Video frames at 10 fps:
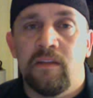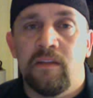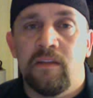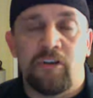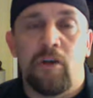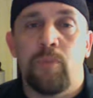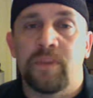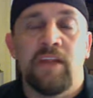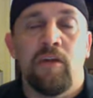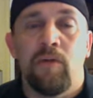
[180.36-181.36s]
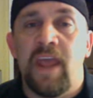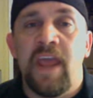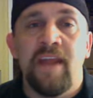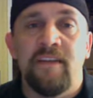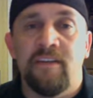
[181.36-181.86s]
start, but they don't
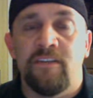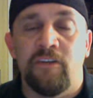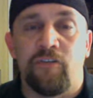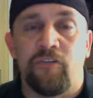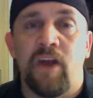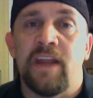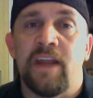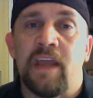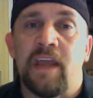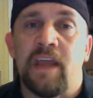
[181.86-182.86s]
end until Friday,